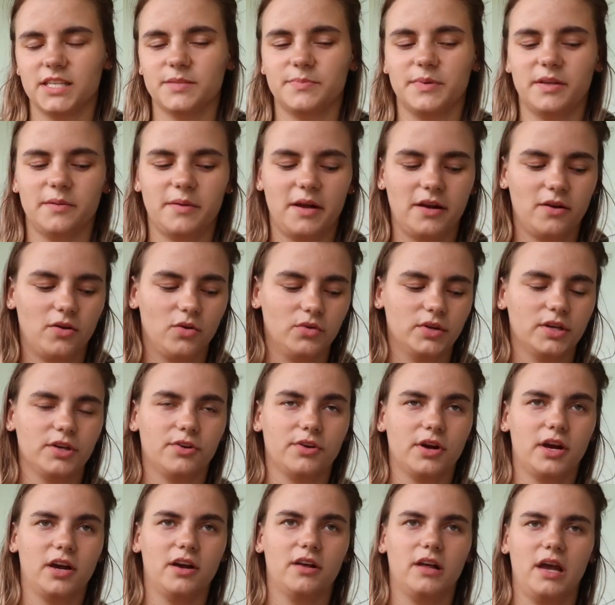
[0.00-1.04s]
It's been my holy
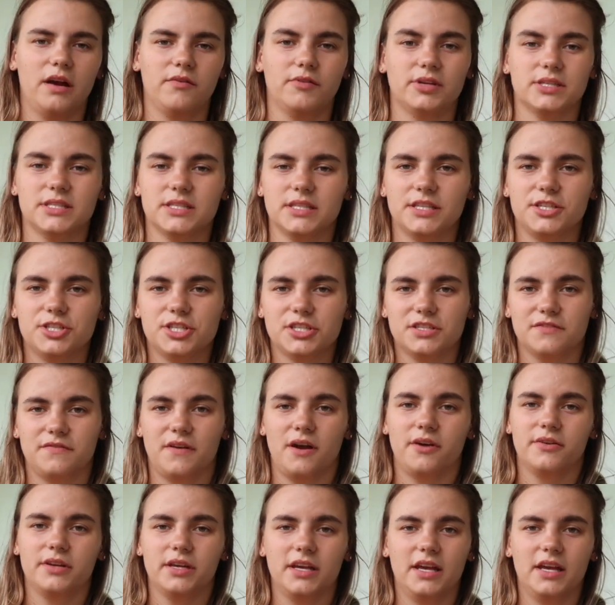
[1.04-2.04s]
grail. I recently just found